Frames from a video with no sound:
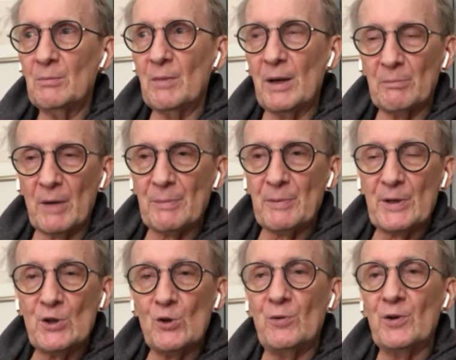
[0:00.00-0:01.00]
it might be a
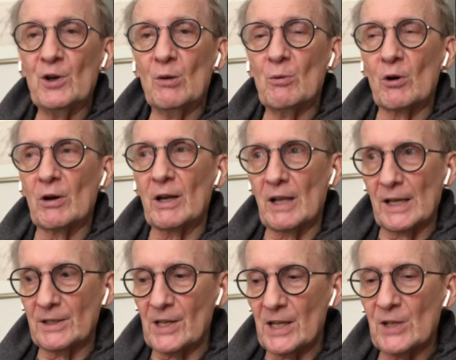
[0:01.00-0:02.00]
new film, or I like
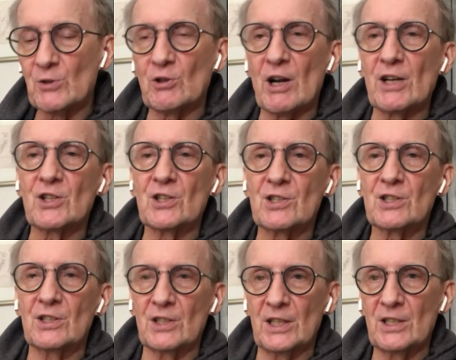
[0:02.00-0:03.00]
the introductions
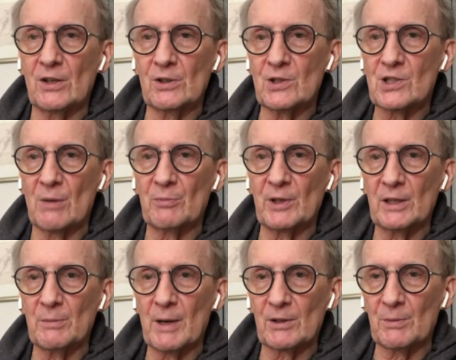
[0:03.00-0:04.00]
because they tell you something
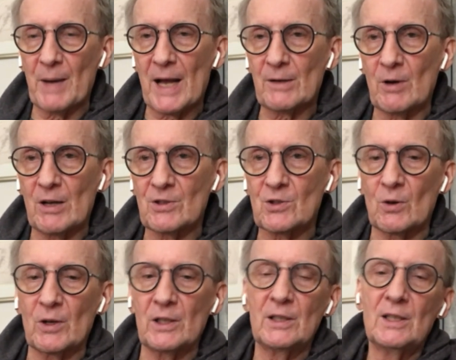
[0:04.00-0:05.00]
about the background story.